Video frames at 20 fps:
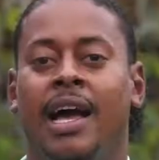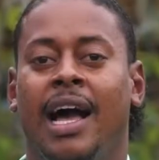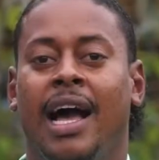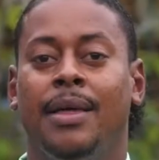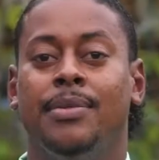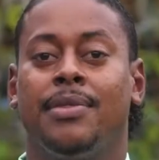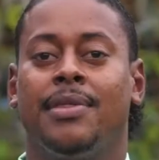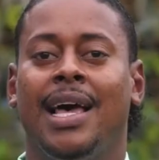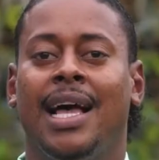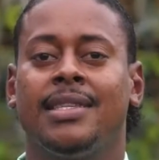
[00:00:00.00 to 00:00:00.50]

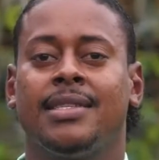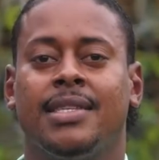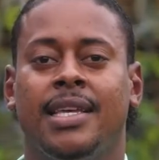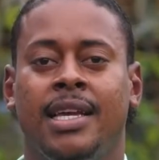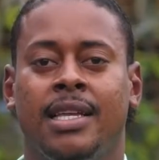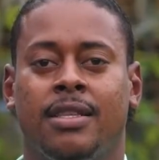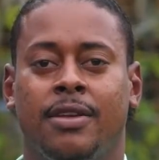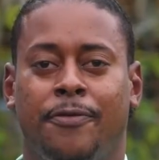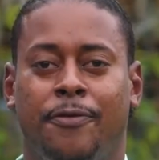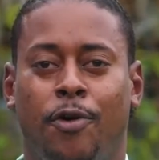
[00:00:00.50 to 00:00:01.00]
And that's
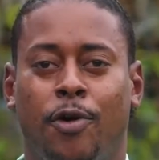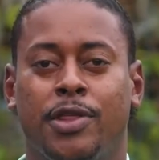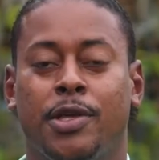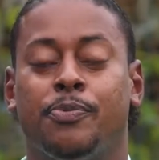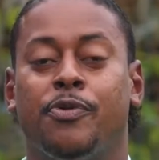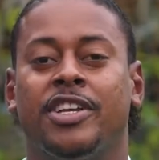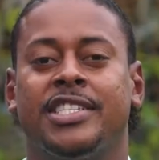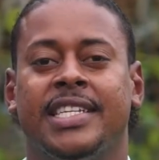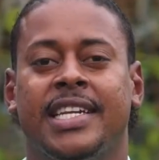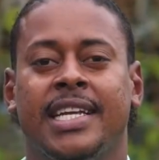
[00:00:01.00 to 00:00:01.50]
it for the
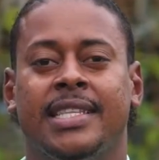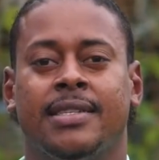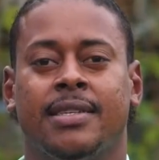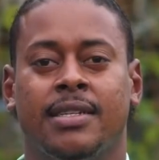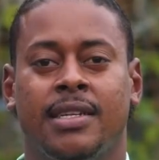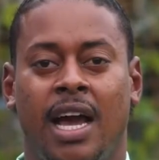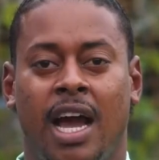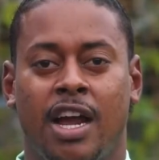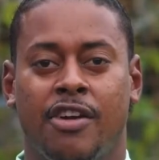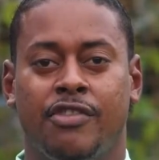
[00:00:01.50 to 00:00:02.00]
President's
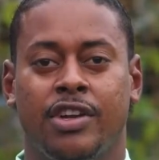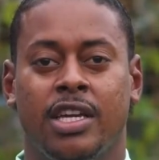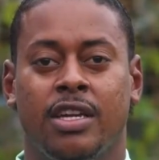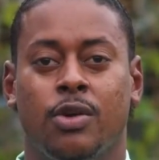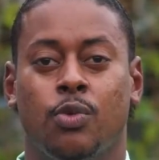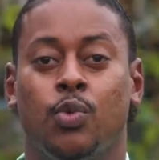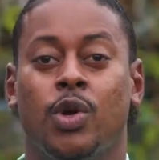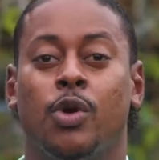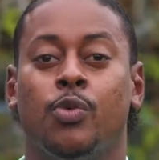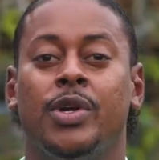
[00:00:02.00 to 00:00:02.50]
Diary,
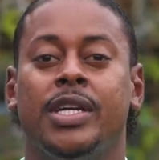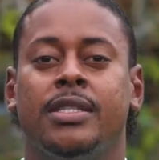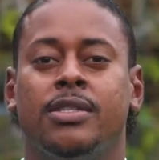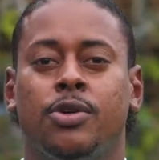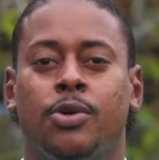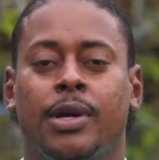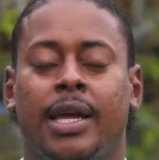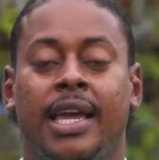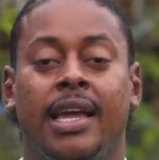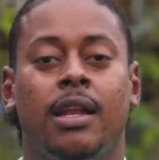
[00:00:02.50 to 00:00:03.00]
where we
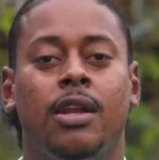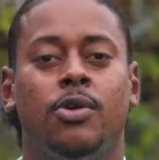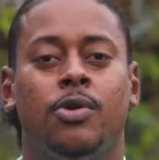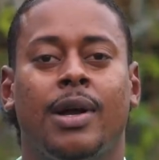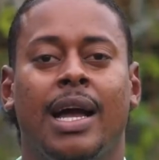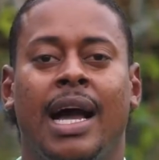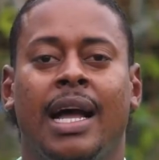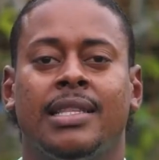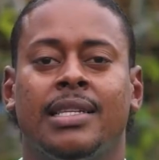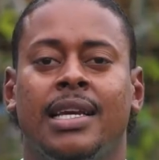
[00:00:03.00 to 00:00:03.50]
took a
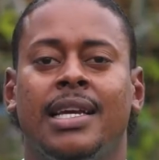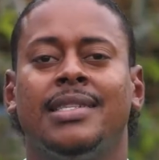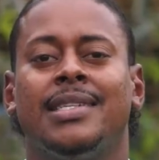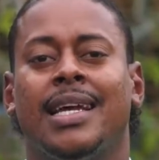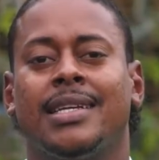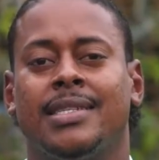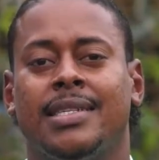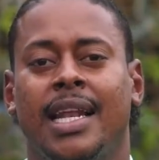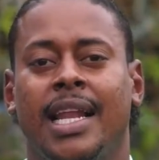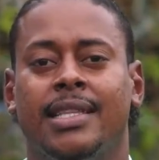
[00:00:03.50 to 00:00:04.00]
look at His
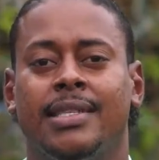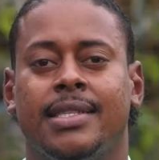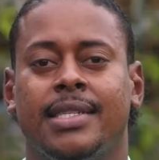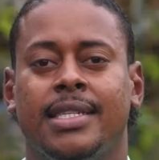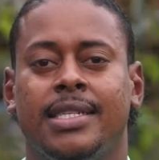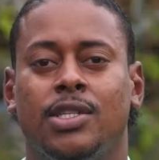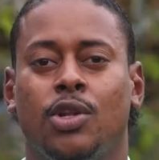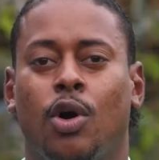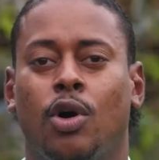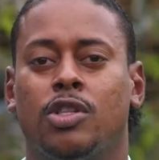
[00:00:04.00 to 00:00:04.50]

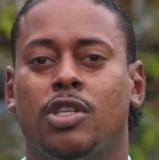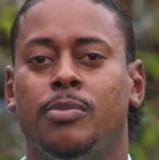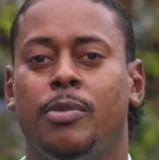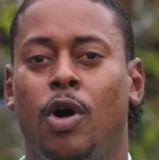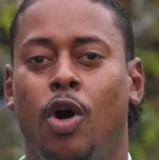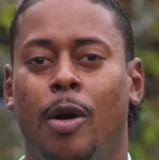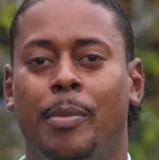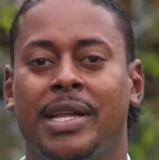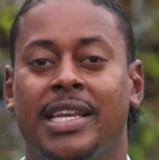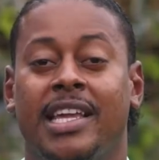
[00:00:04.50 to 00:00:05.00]
Excellency Dr.
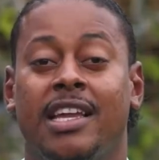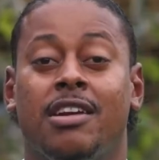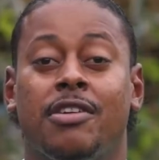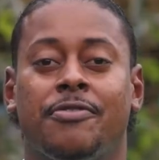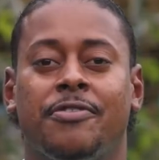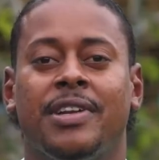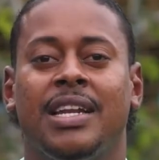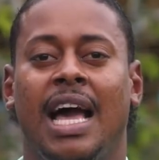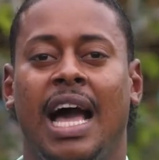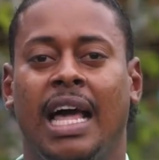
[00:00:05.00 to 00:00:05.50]
Mohamed
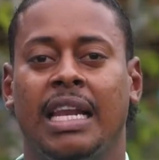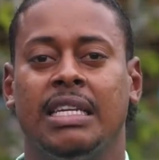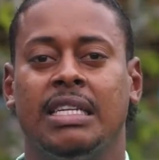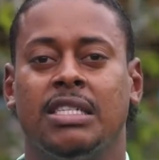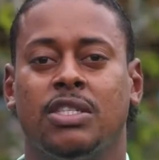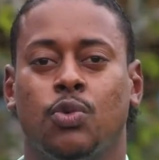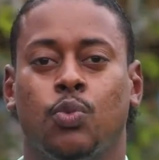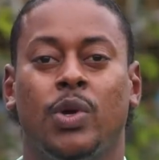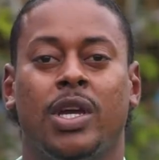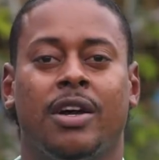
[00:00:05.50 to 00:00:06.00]
Irfan
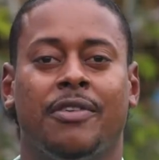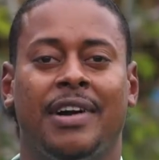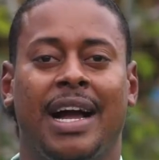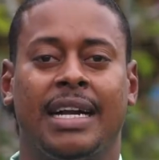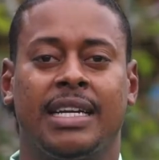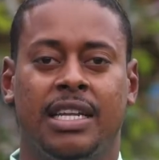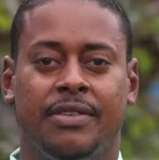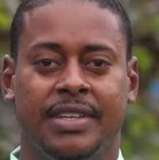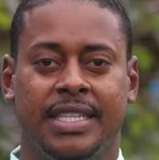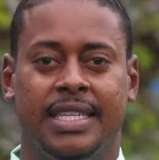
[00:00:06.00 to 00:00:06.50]
Ali's week of
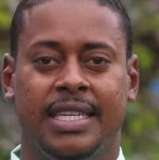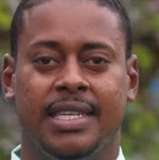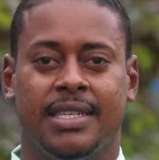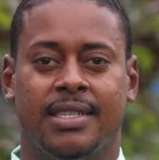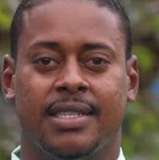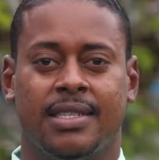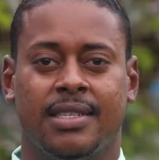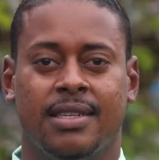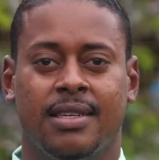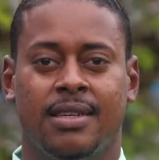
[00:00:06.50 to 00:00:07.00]

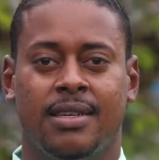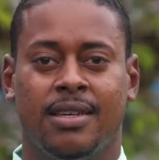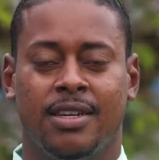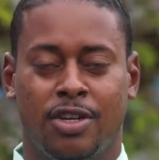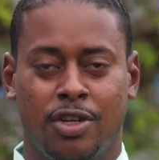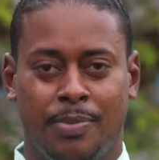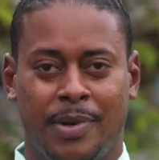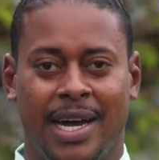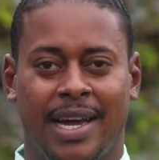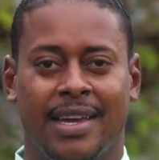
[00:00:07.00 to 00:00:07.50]
activities.
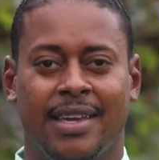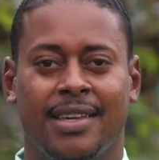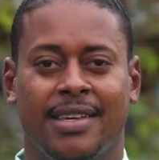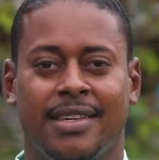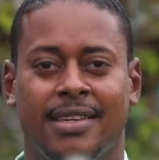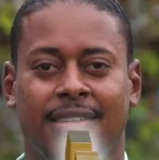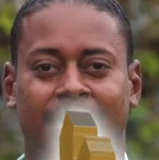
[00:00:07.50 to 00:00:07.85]
Goodbye.